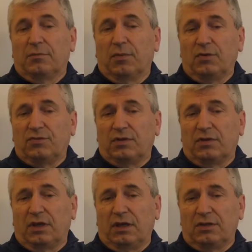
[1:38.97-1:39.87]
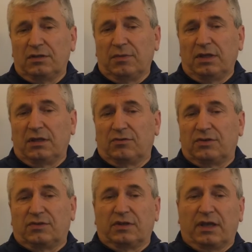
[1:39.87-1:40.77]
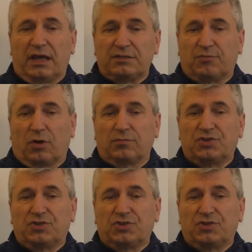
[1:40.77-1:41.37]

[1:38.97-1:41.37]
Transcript: Both the intermediaries and Gazprom